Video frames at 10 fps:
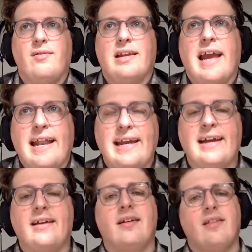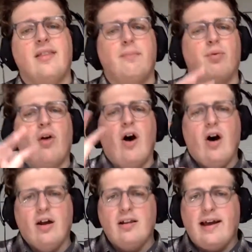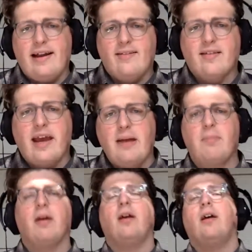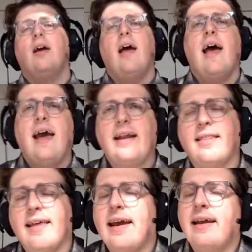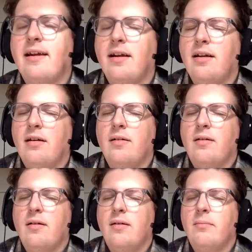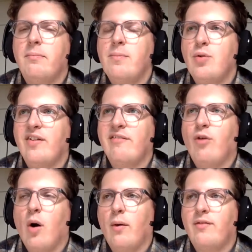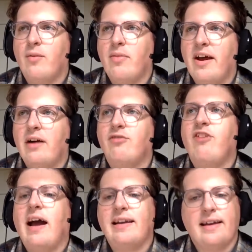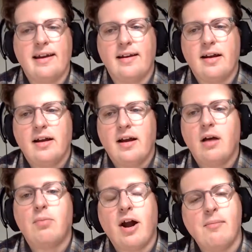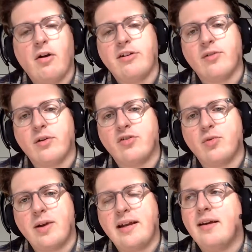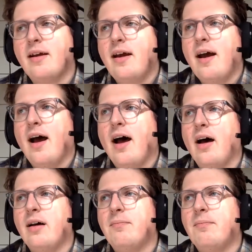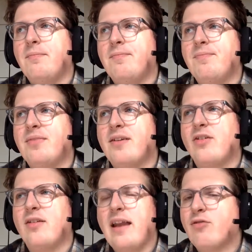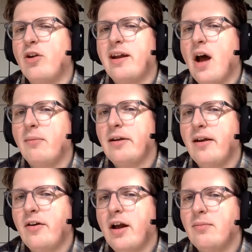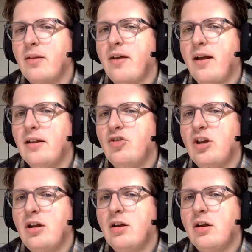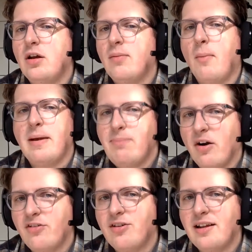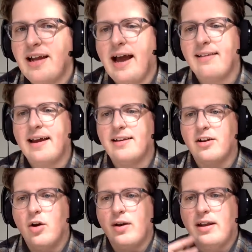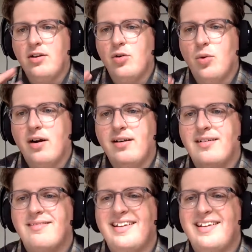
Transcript: getting the broad landscape, and then moving forward from there, finding a primary source to read. There's a lot of great commentary on mythology, but me personally, I like to go into work.